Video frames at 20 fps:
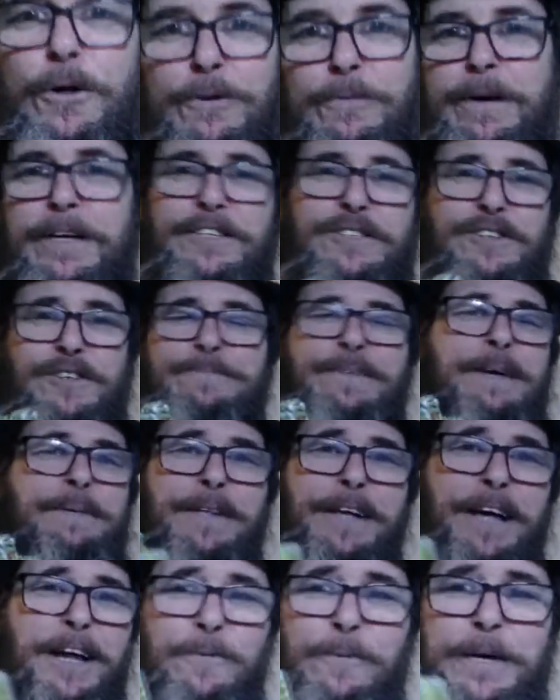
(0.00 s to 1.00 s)
a whinge, because people are
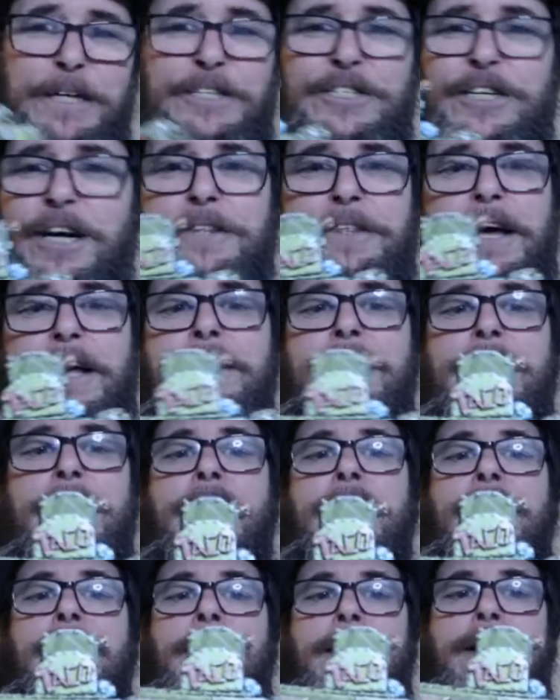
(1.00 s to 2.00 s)
going to whinge, aren't they?
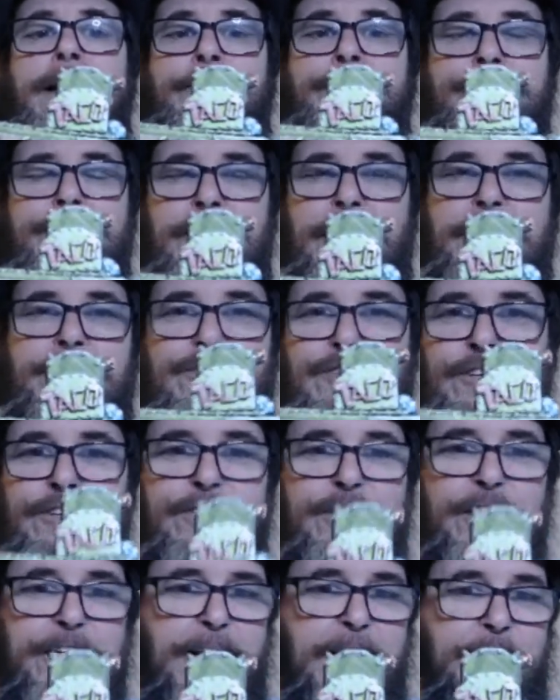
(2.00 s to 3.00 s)
That's just
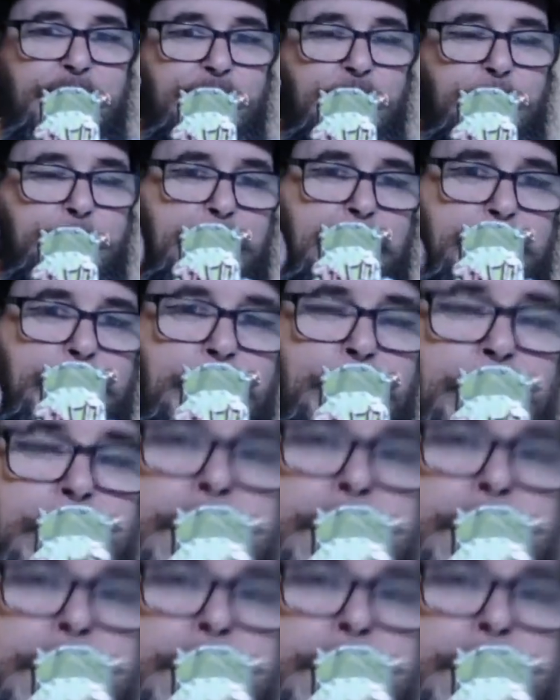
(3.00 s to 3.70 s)
the nature of people.